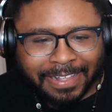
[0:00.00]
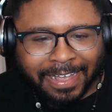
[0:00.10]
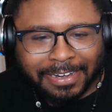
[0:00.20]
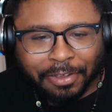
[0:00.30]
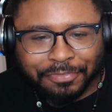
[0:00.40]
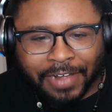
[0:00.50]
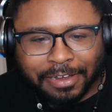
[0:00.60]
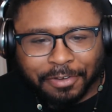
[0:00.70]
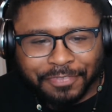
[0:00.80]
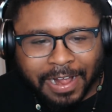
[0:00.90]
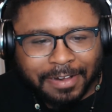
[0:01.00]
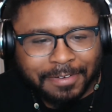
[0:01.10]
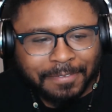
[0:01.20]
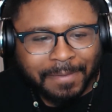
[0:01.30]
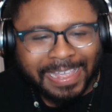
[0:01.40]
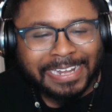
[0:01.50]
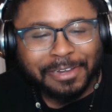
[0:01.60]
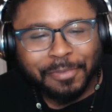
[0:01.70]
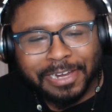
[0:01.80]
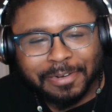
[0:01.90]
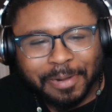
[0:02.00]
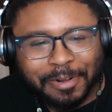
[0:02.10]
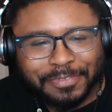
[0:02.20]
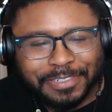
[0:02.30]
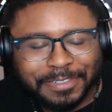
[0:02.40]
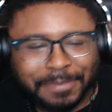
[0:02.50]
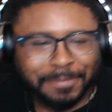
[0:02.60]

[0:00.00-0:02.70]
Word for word: Ah, don't fall, don't fall. And he ran him over.